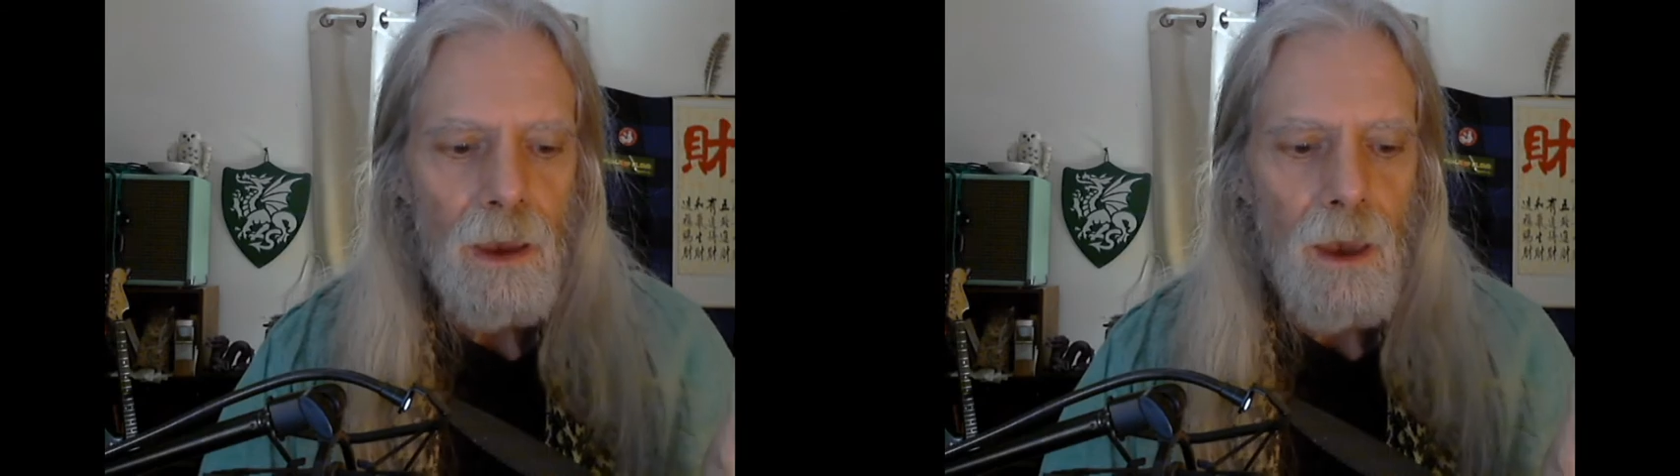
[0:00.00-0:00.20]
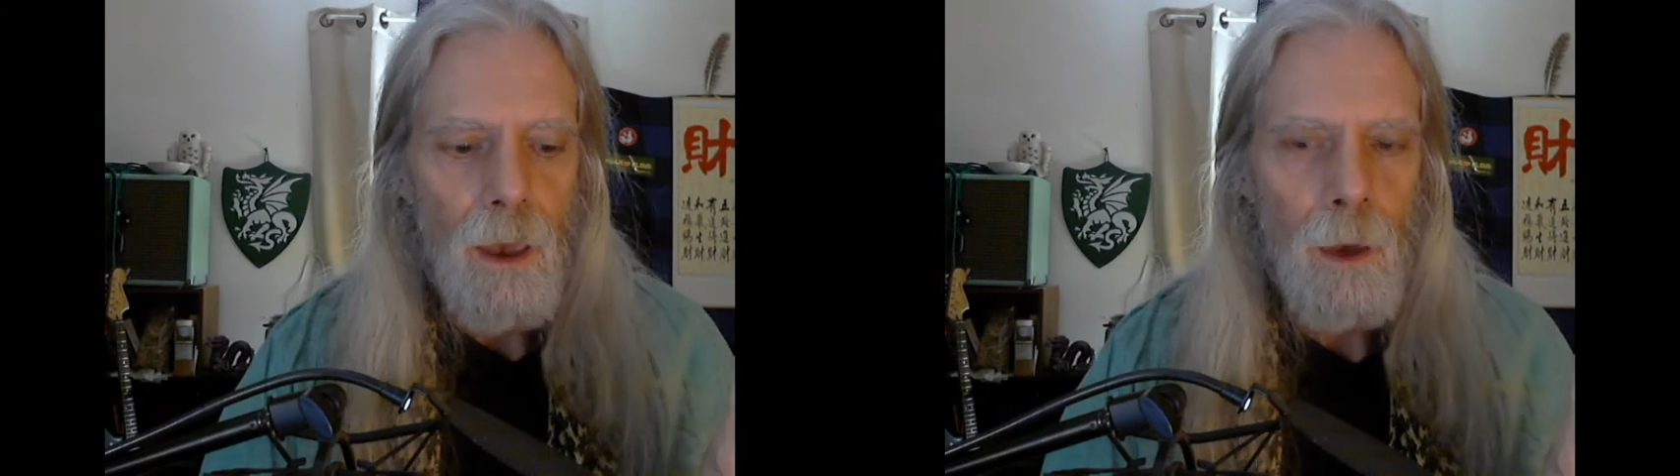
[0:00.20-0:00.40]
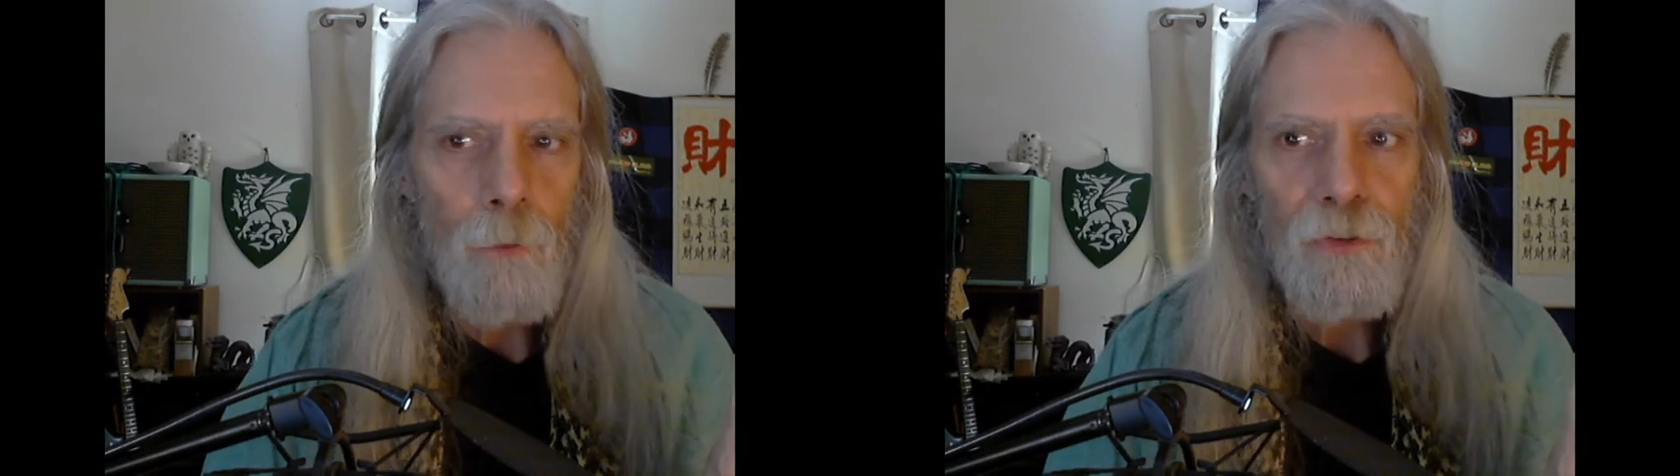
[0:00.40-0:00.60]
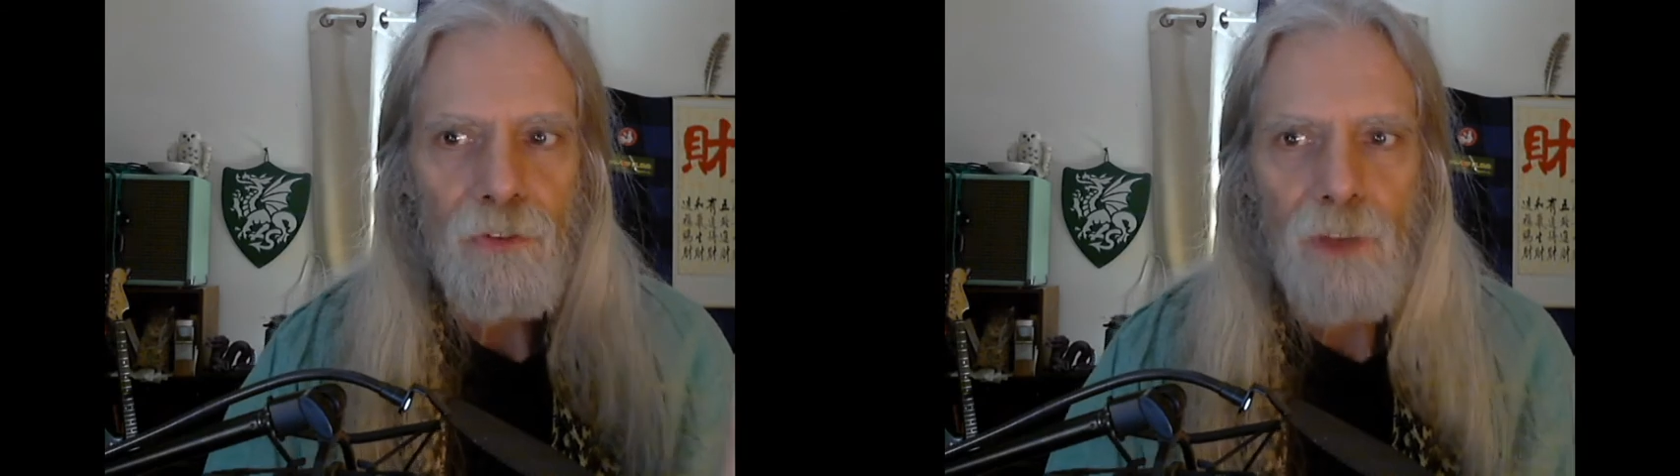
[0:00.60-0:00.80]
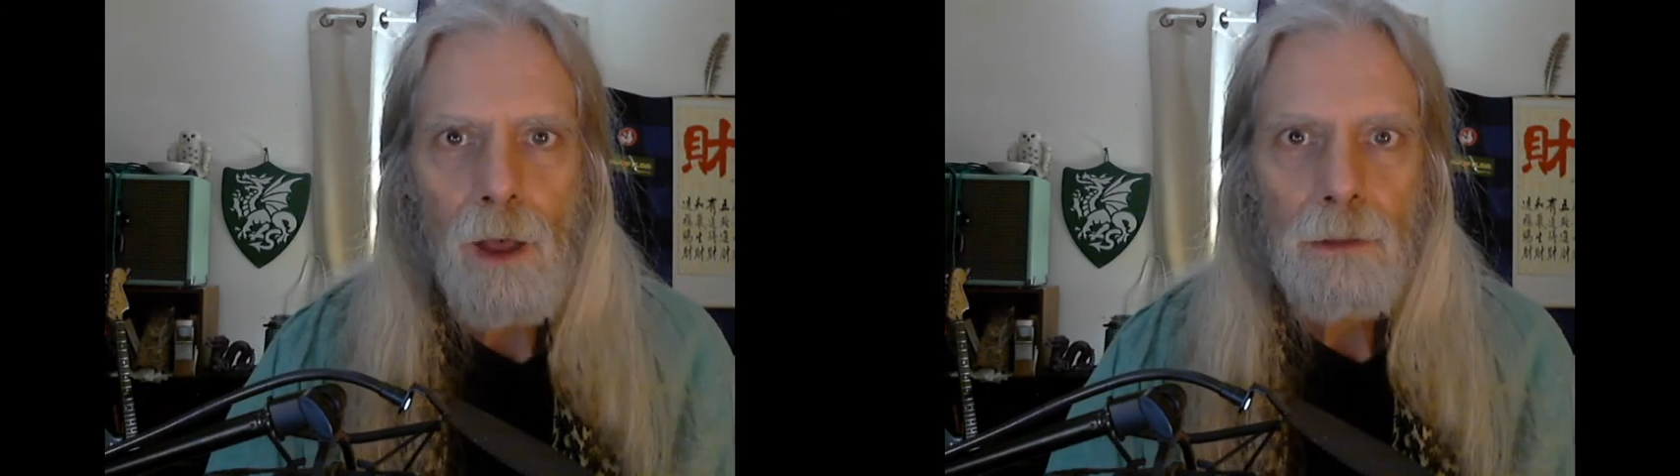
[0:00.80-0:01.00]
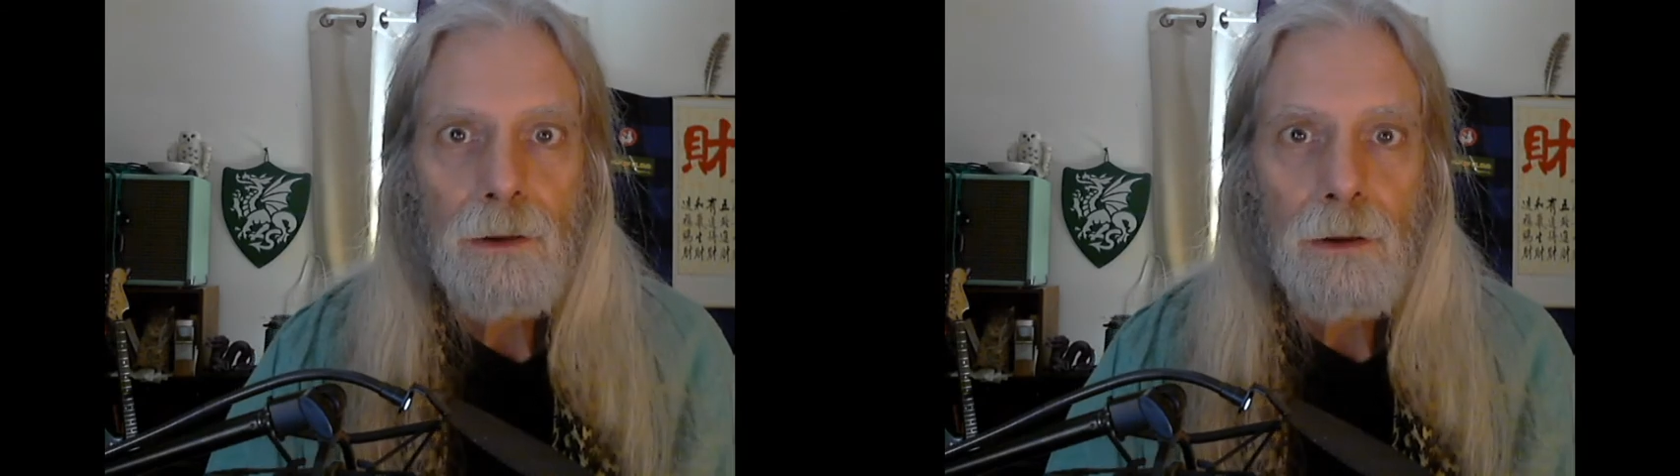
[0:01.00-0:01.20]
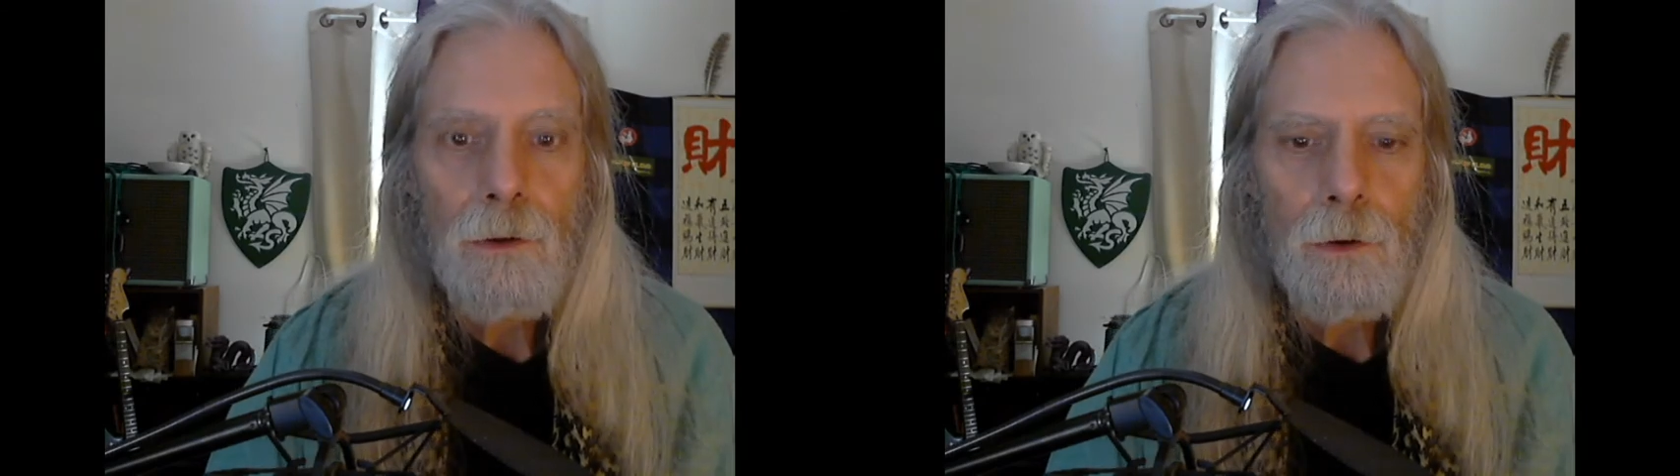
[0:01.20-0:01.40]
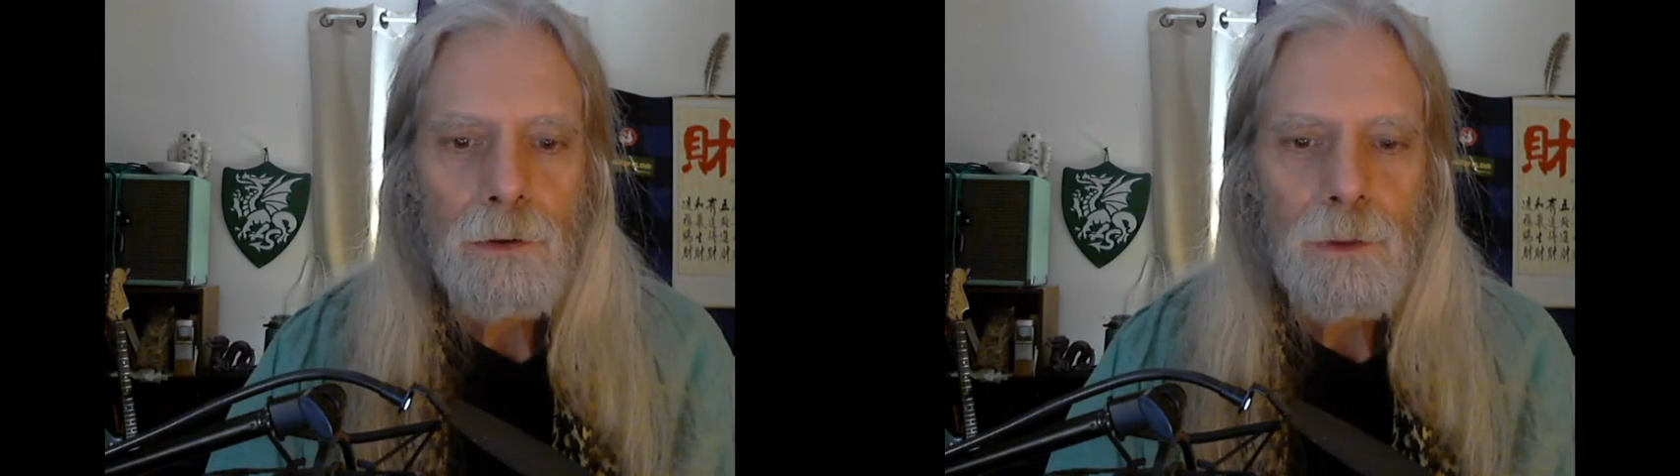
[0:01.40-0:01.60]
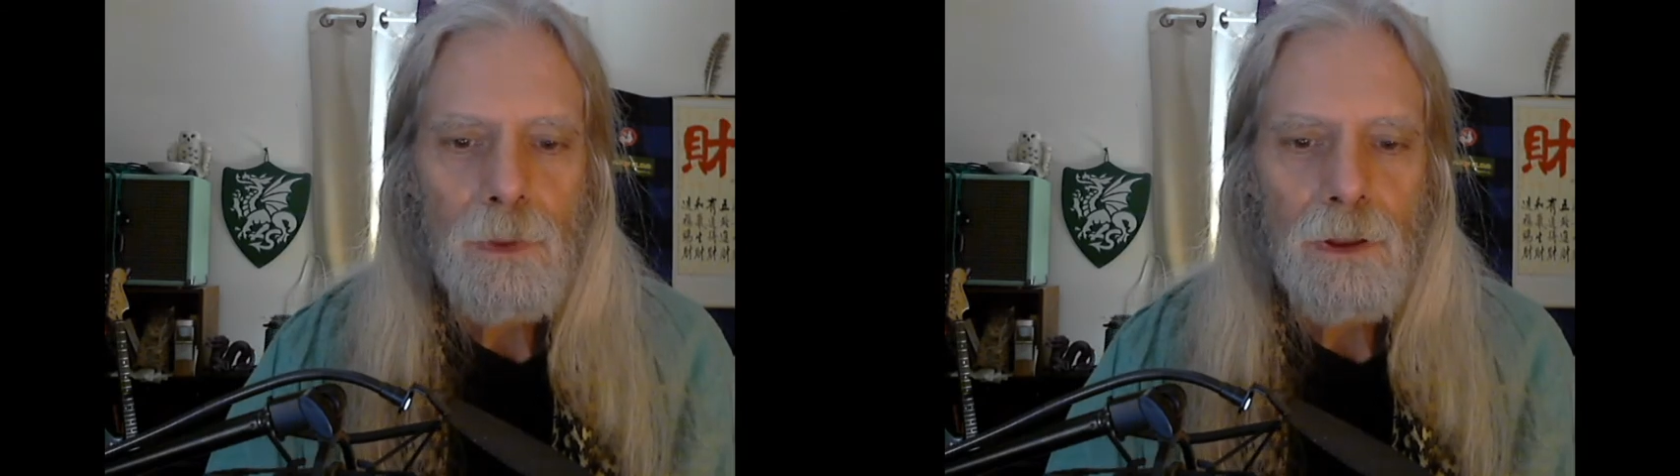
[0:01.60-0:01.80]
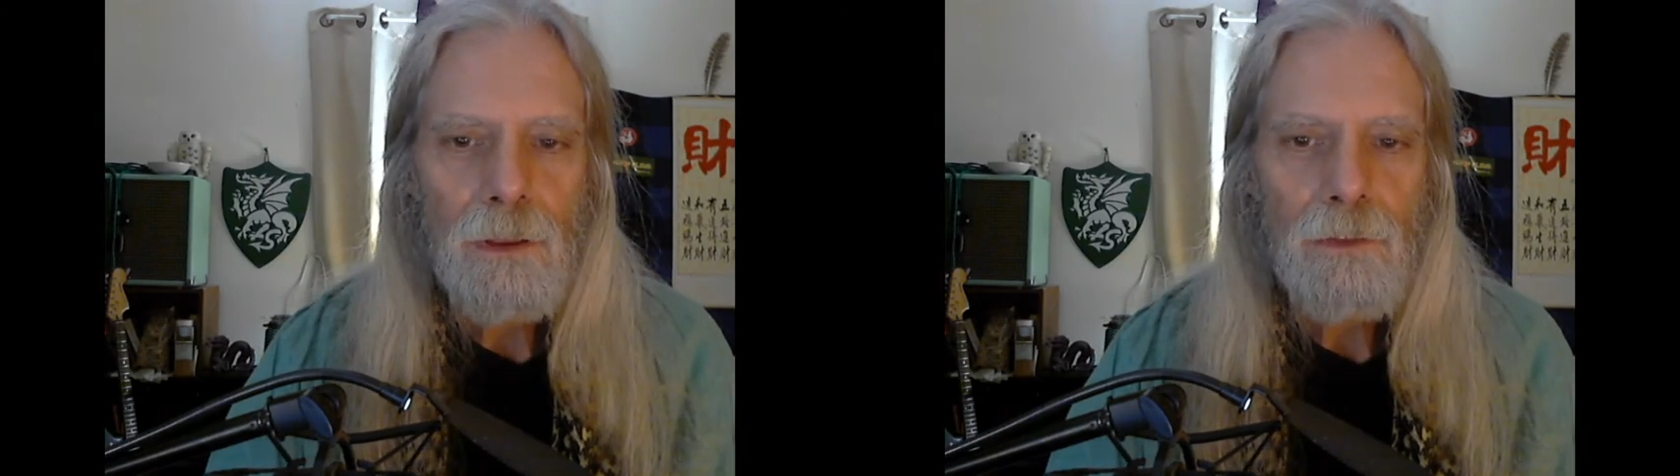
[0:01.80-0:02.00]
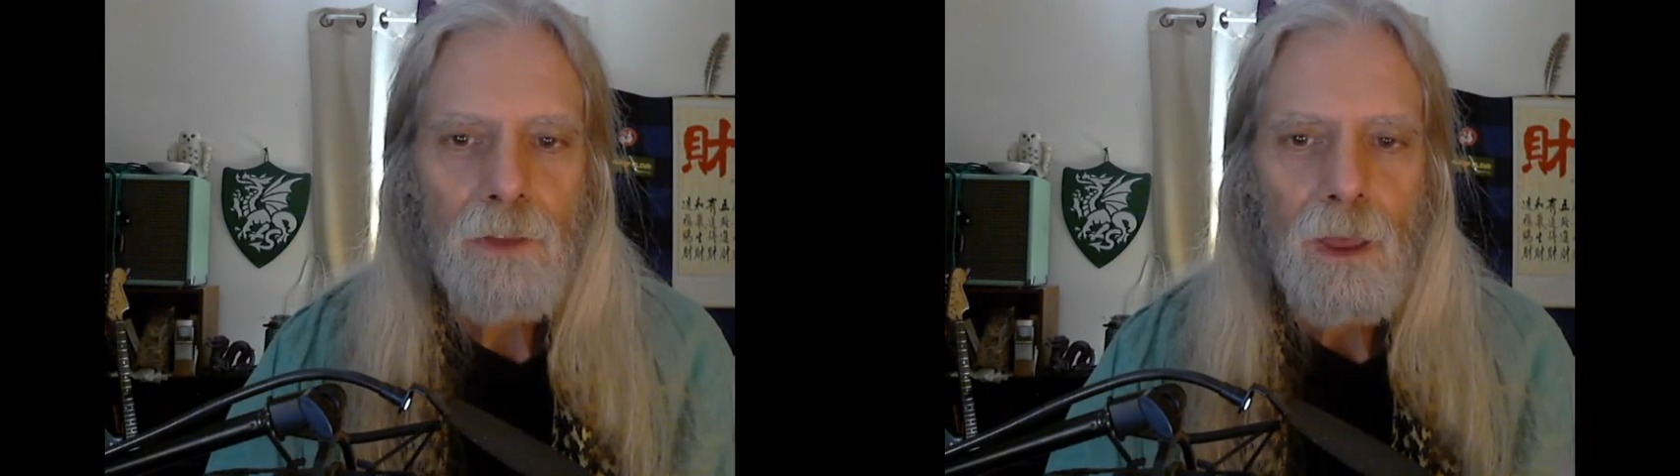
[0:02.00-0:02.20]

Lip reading: how solid an argument is,